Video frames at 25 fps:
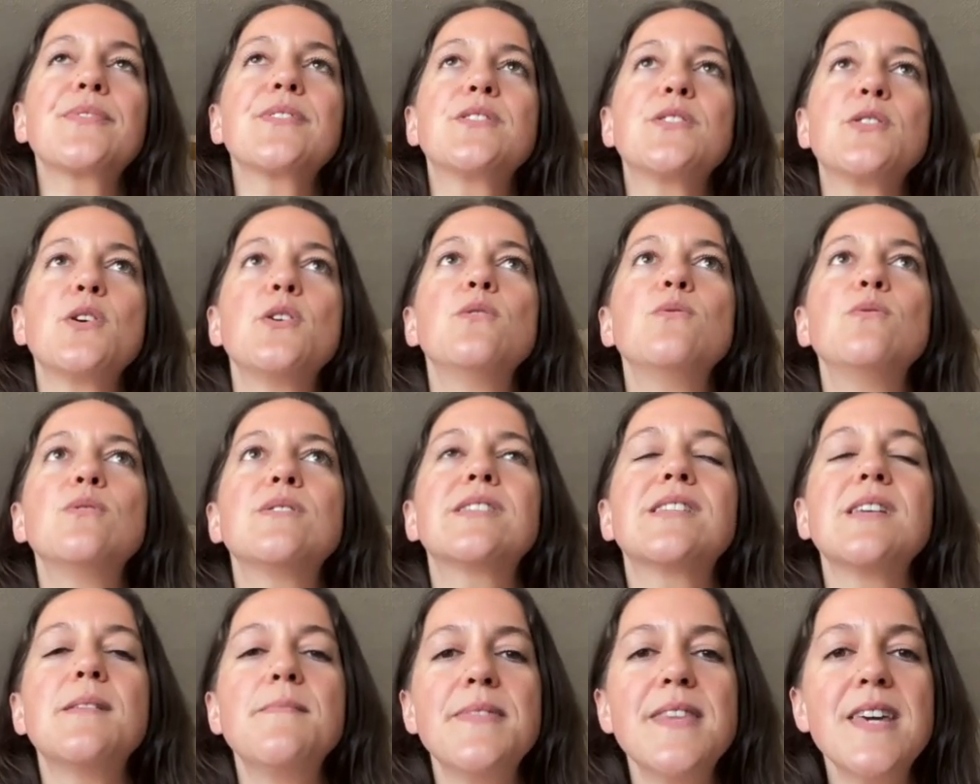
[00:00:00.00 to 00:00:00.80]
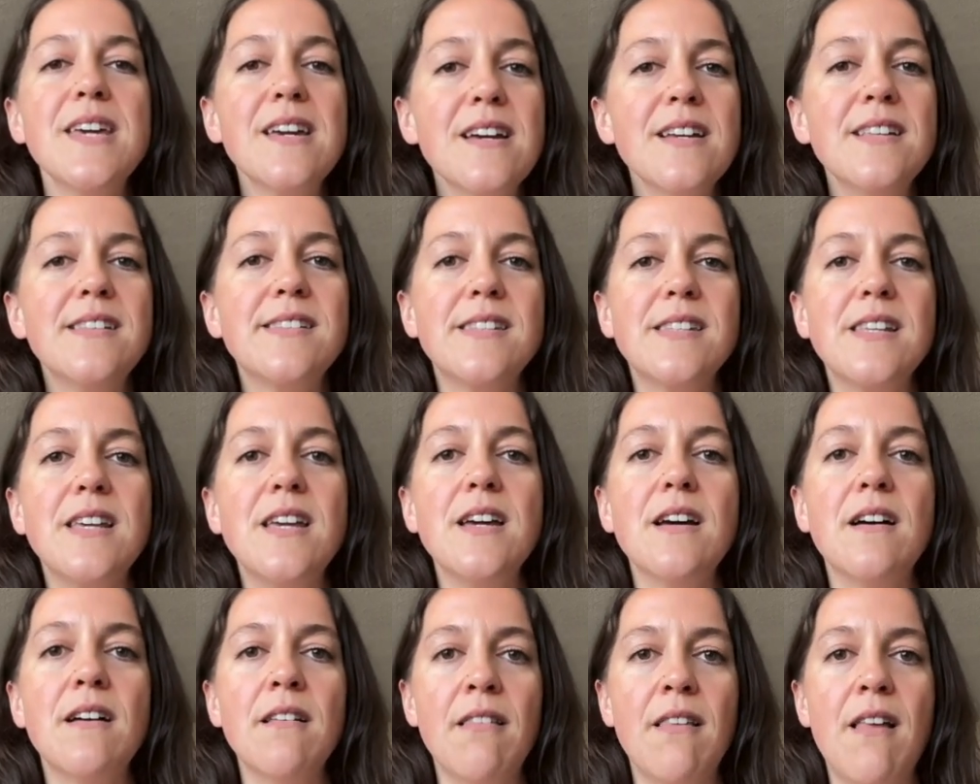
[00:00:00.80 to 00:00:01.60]
So something I
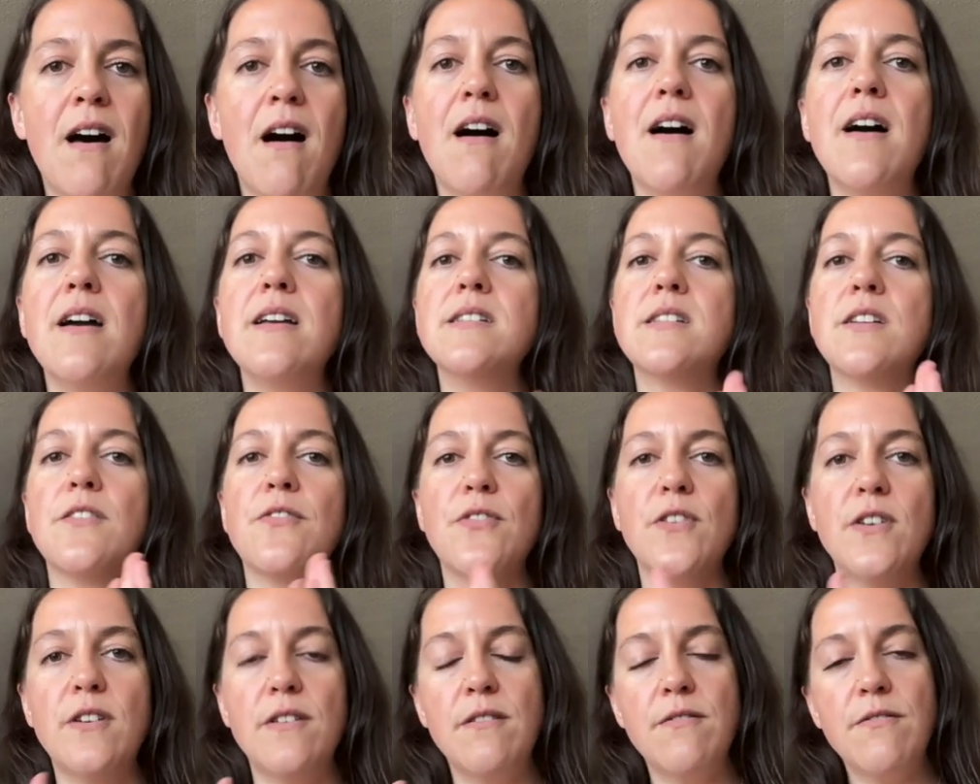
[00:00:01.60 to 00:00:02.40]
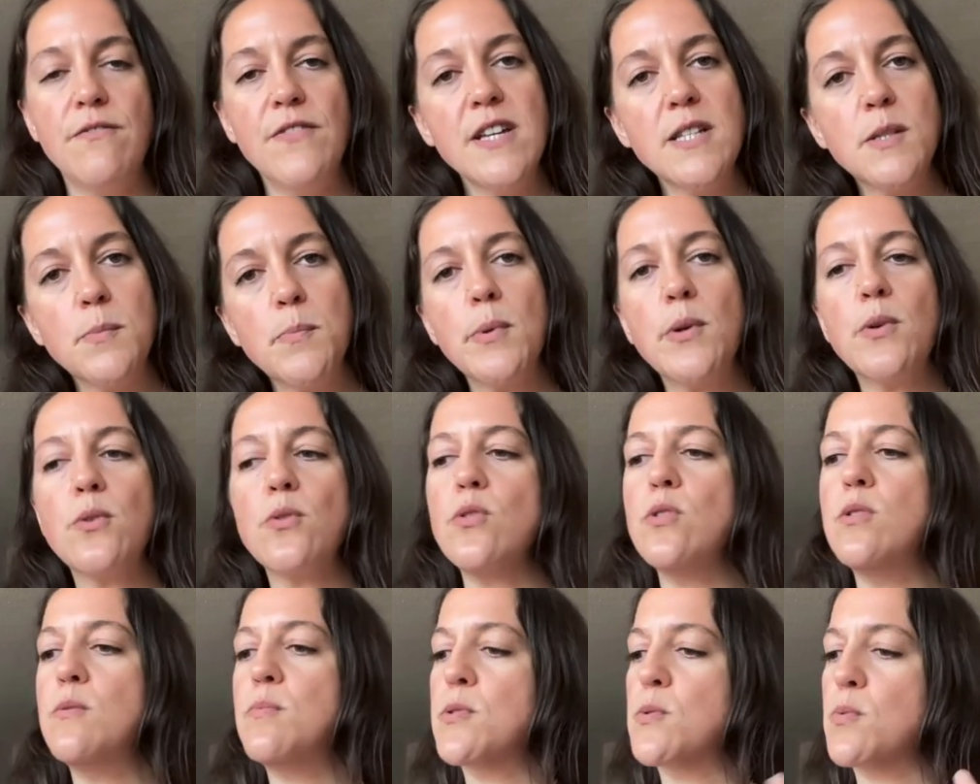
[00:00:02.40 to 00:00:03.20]
see a lot in different Facebook
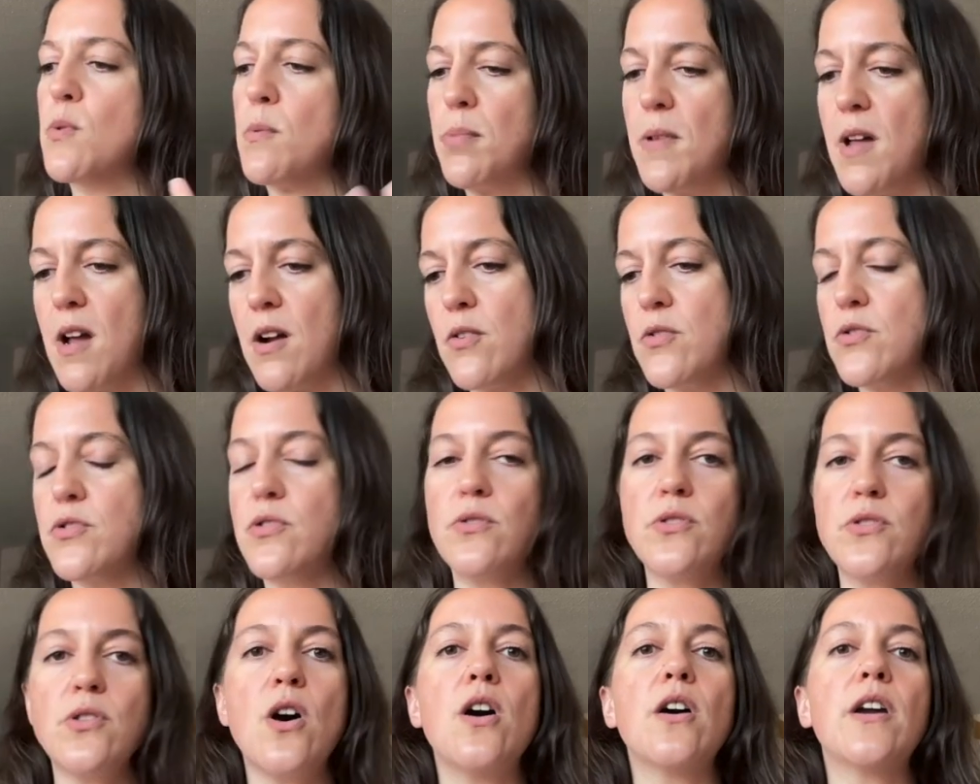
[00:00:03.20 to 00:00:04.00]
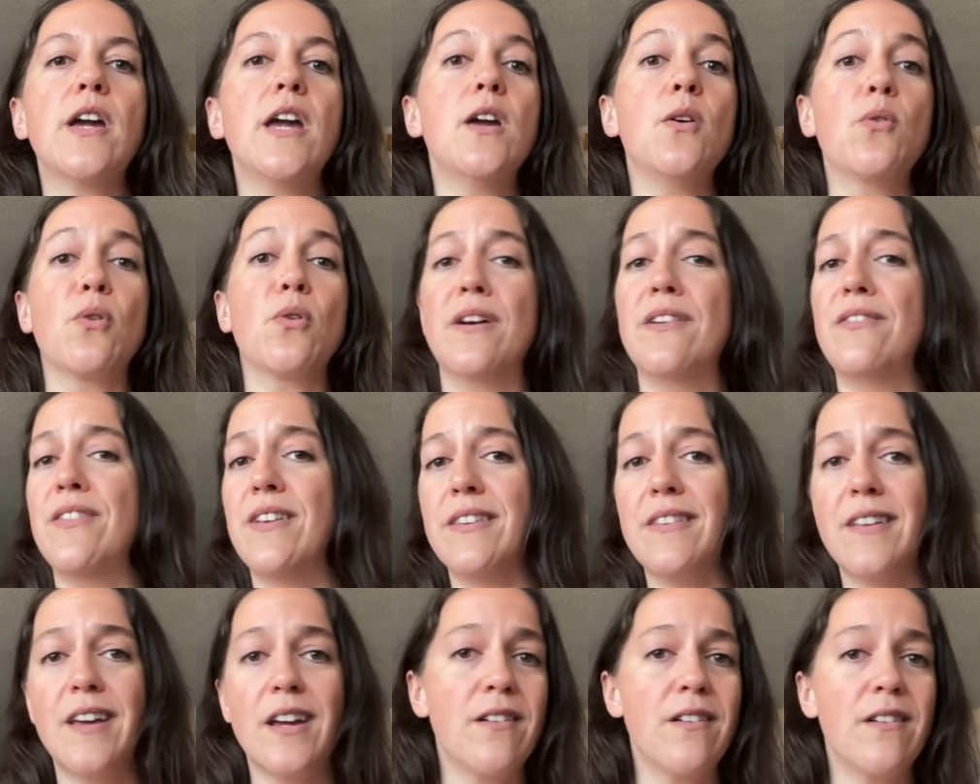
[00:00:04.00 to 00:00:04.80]
groups where bloggers are talking, or
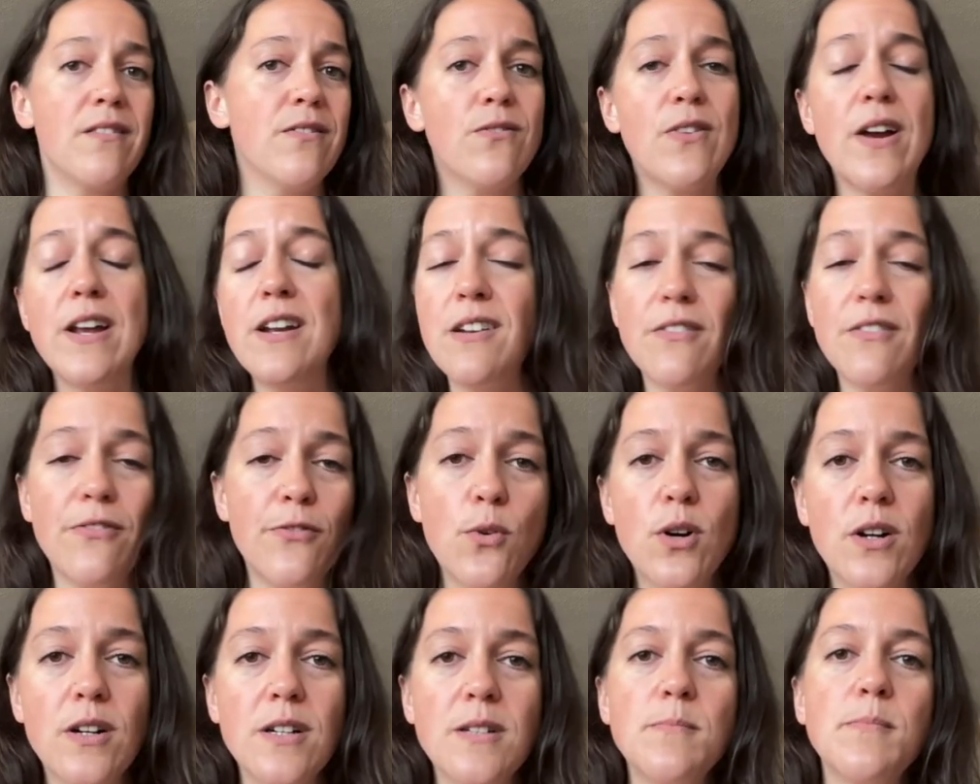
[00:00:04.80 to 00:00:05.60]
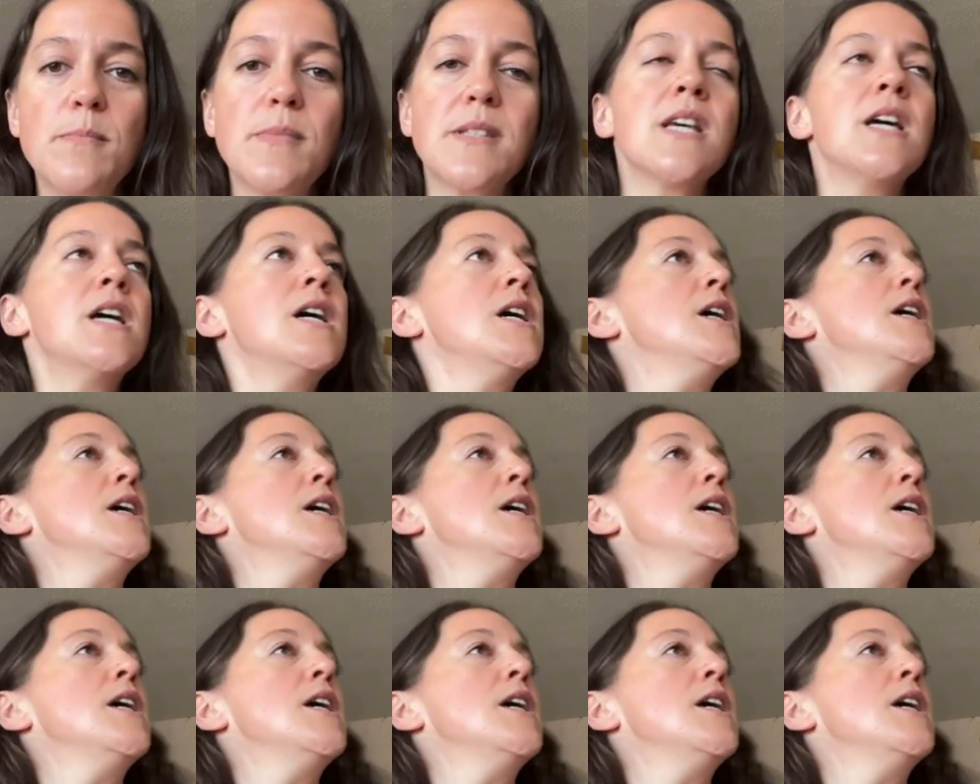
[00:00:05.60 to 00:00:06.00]
even like Reddit forums,